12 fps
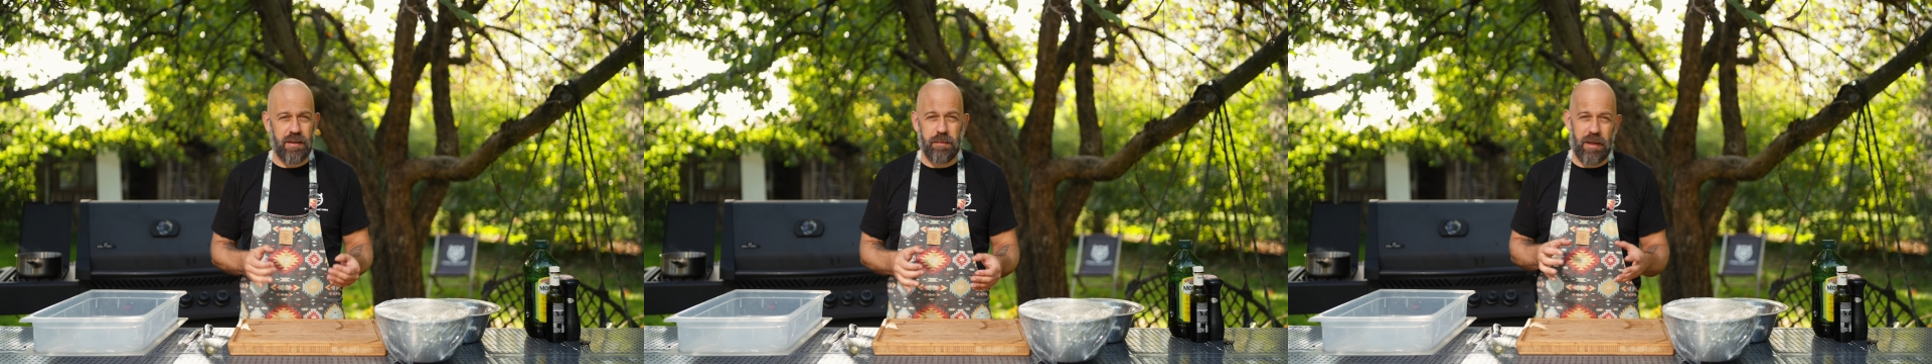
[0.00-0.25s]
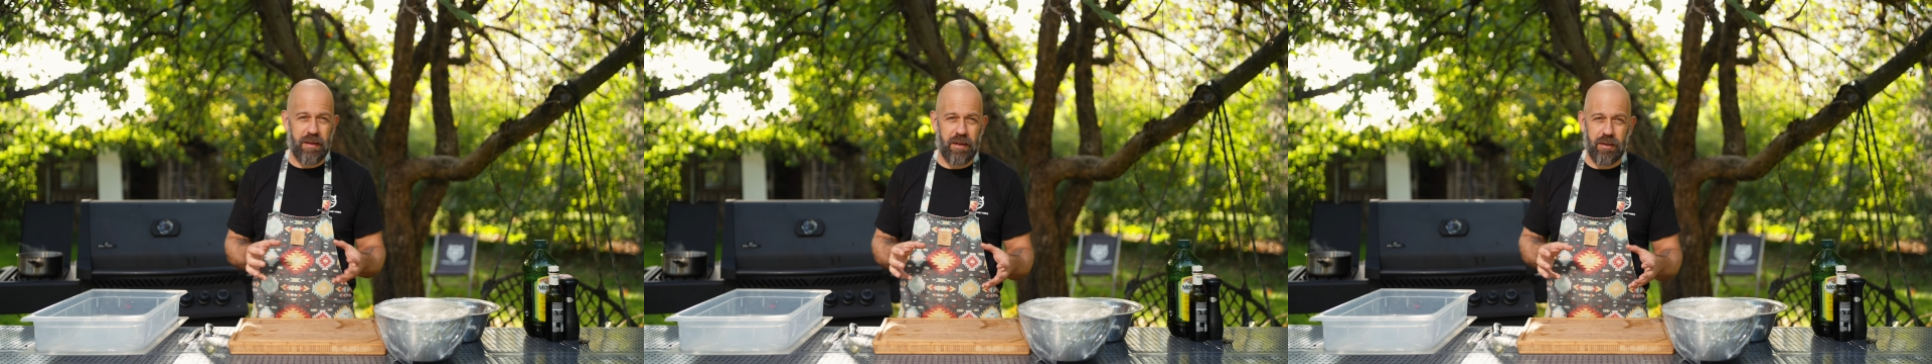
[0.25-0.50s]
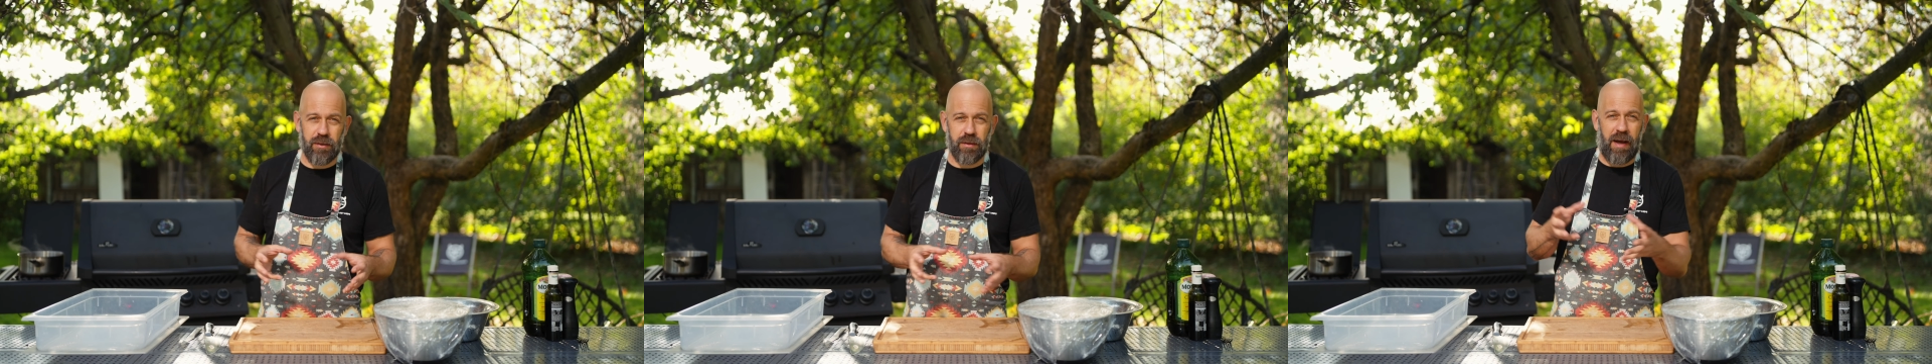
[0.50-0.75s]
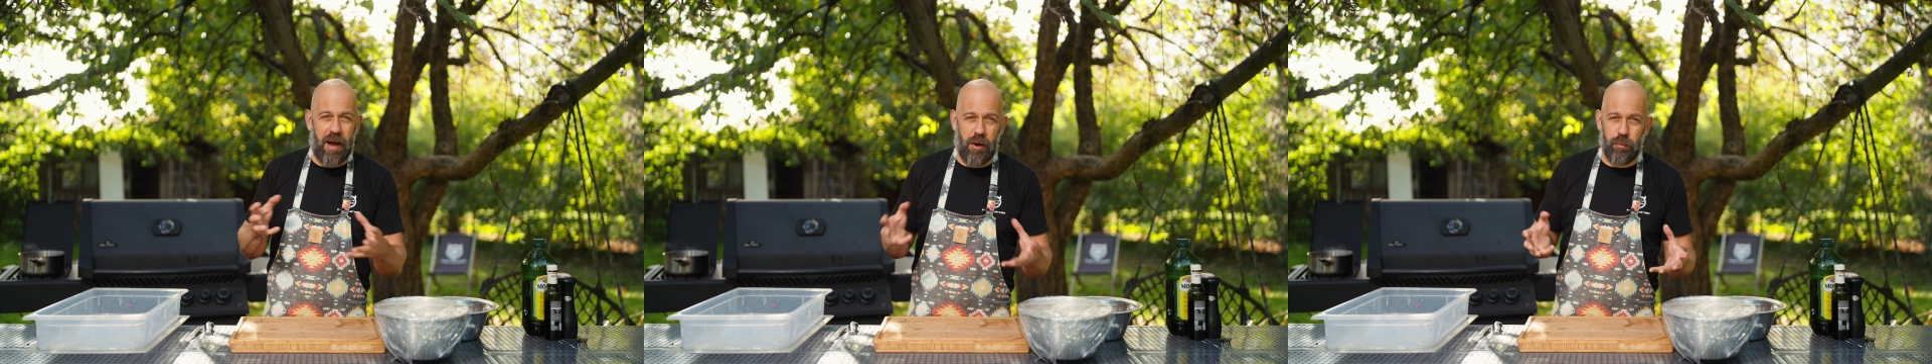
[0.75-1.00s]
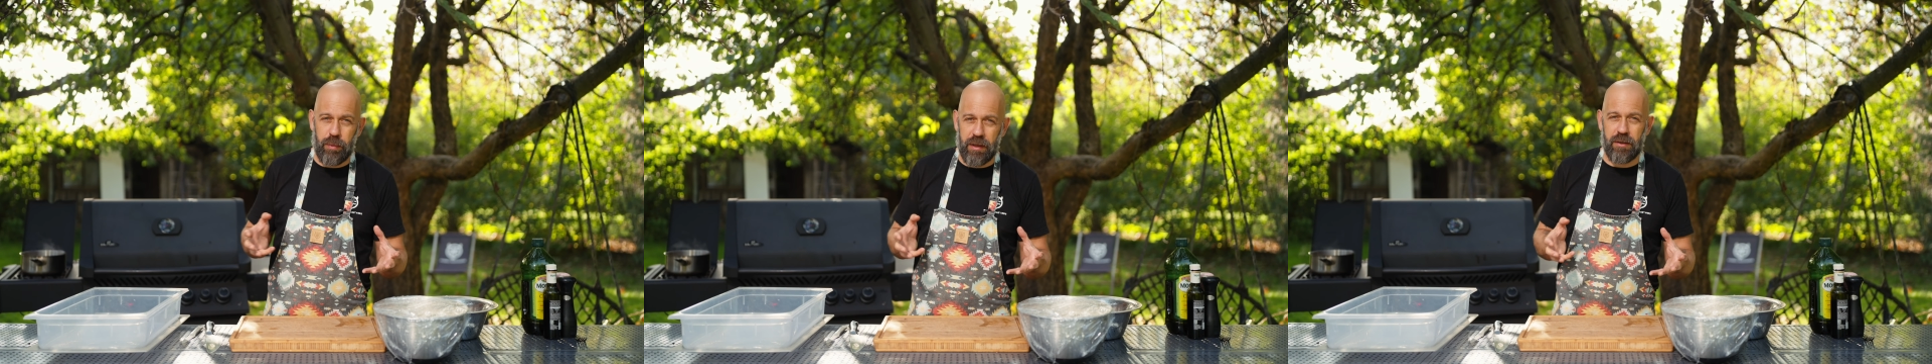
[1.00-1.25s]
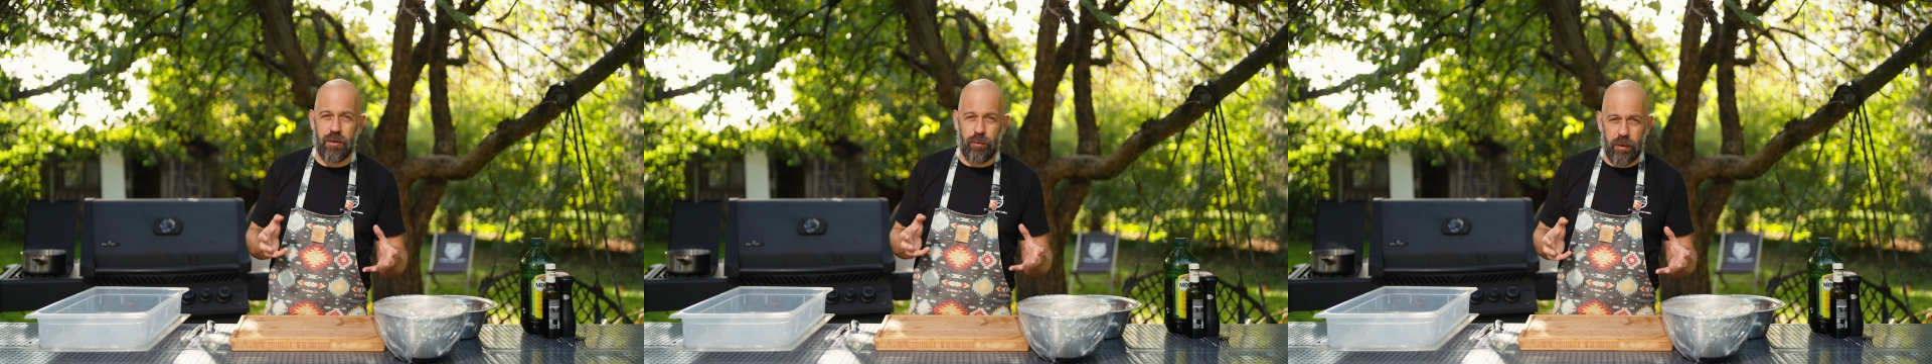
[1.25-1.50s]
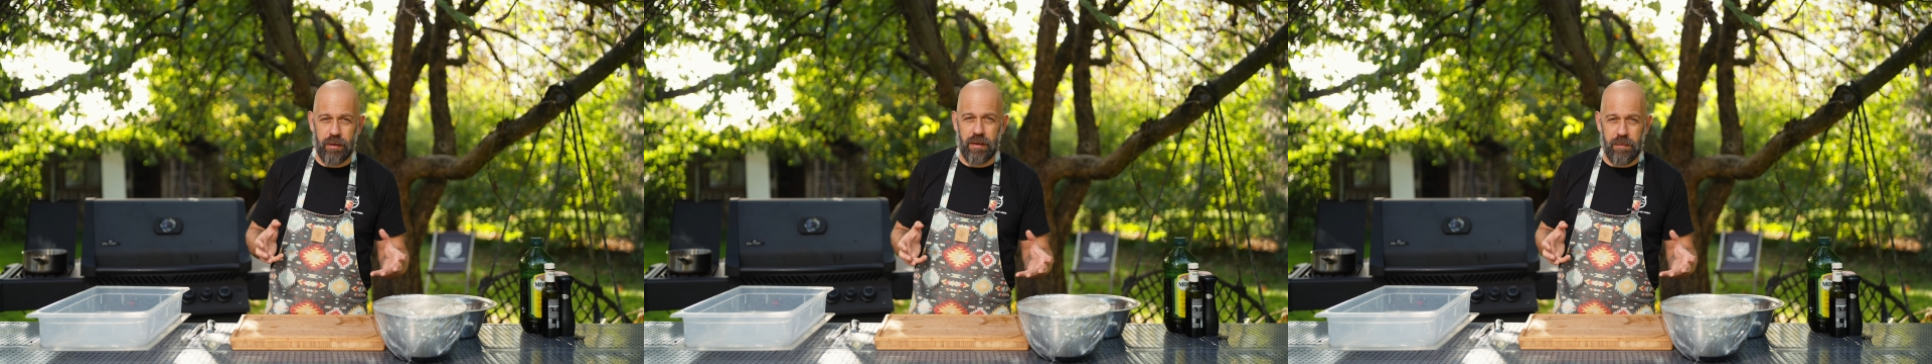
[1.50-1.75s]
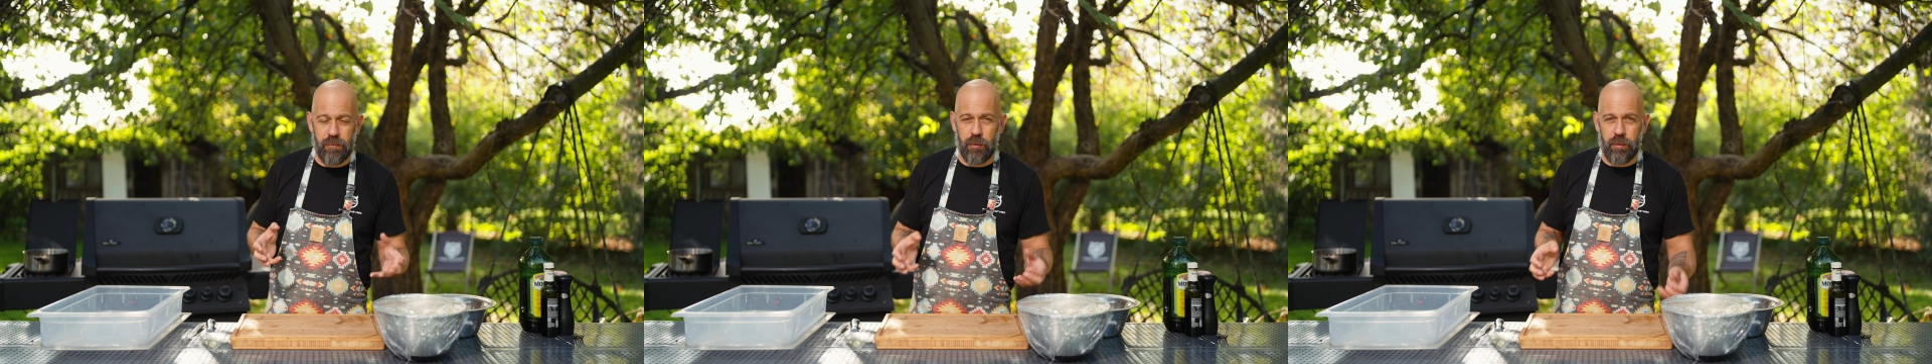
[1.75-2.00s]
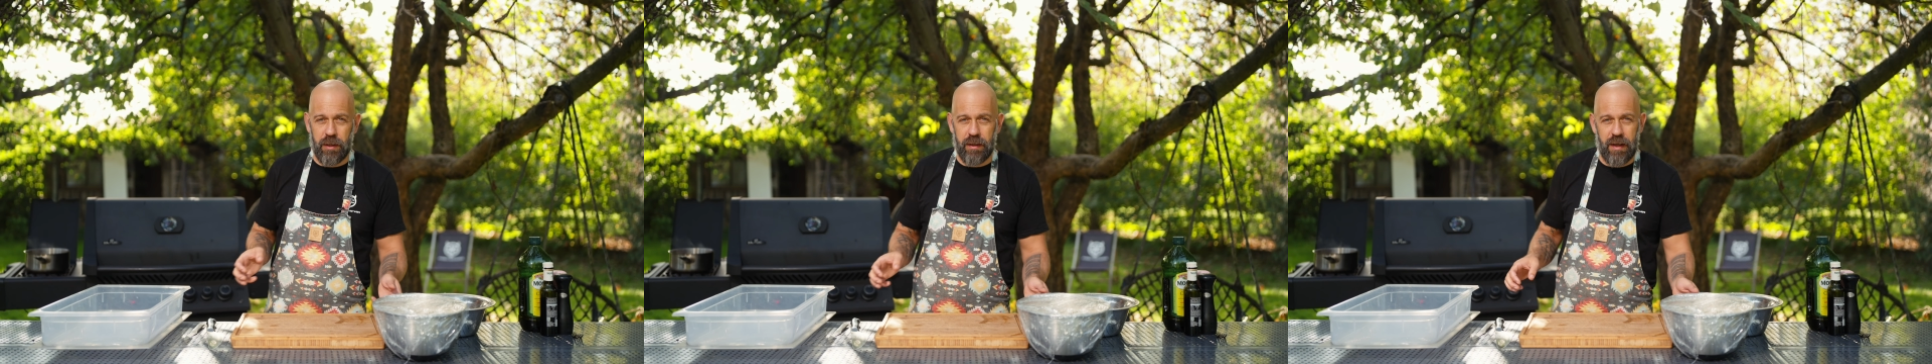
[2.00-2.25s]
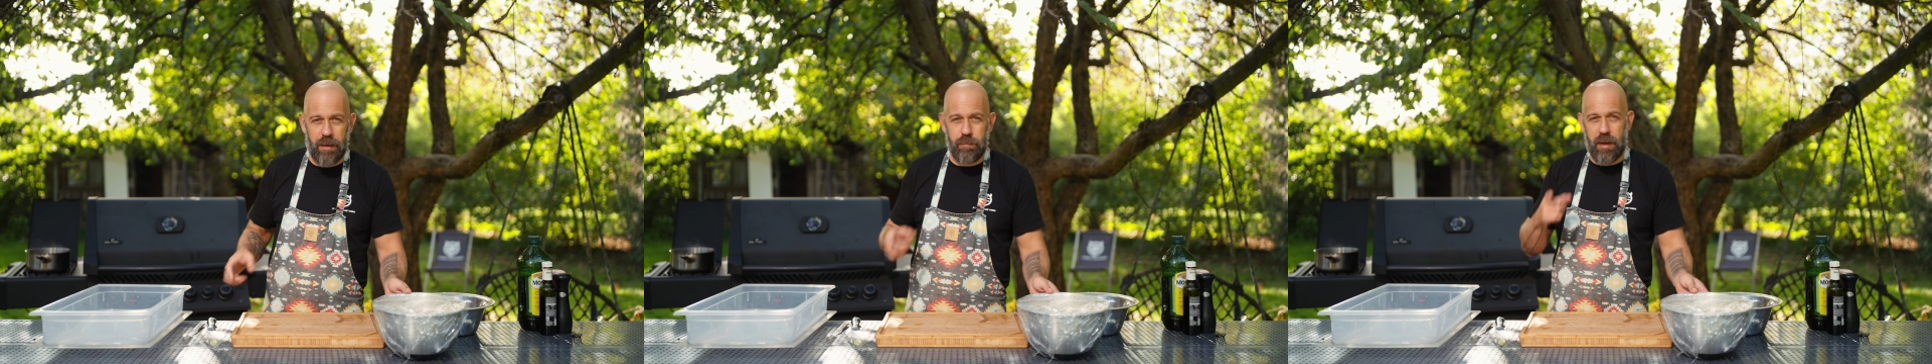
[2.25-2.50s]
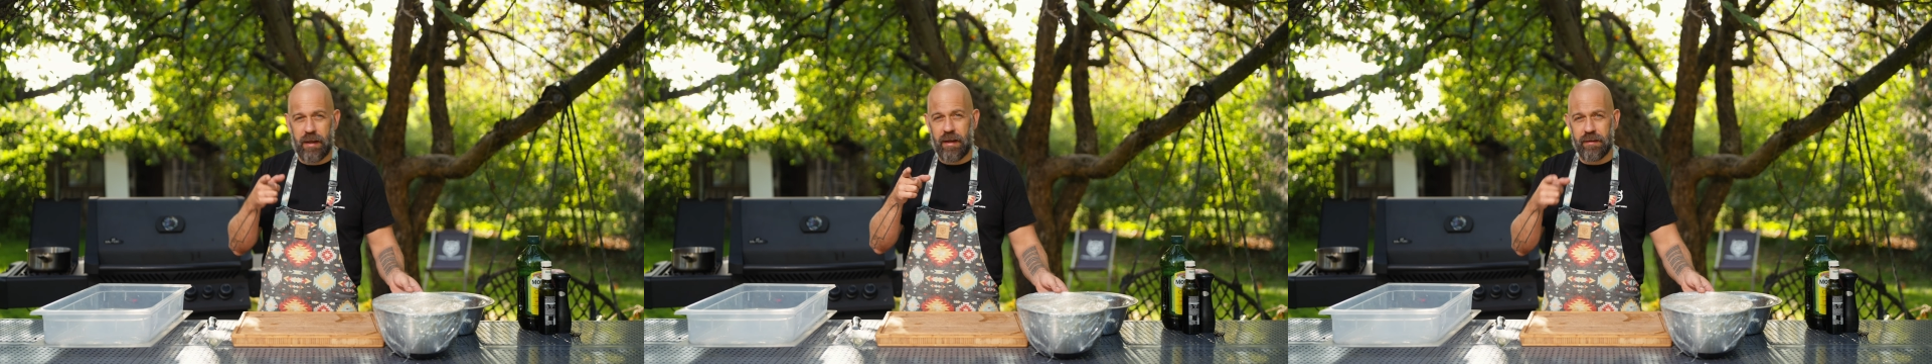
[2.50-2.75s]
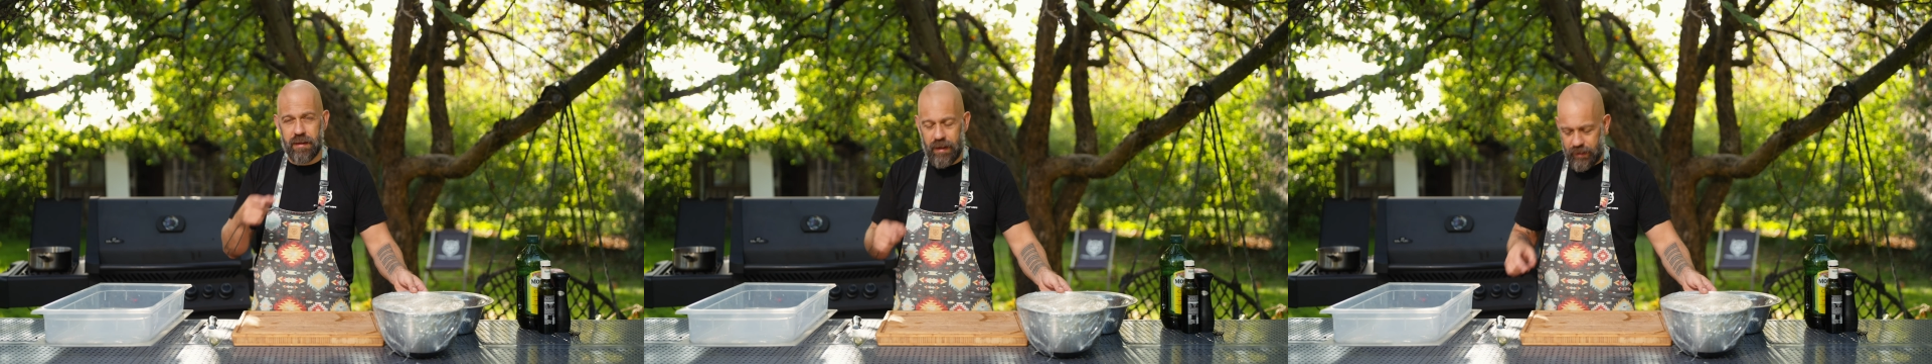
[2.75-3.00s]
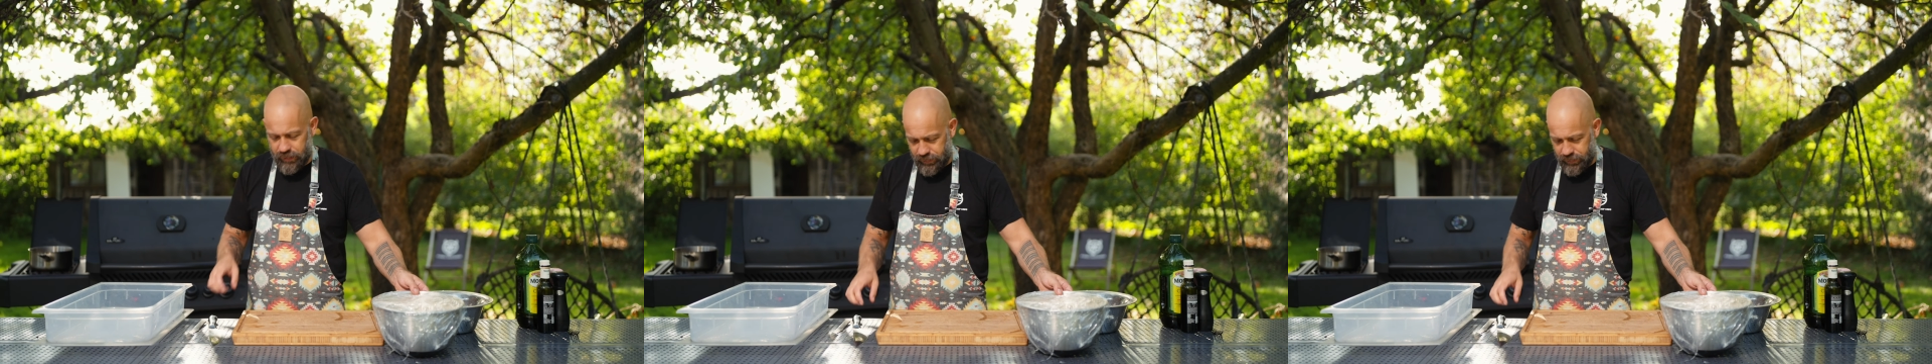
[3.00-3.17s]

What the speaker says: depending on how big you want them to be. I'm making 10.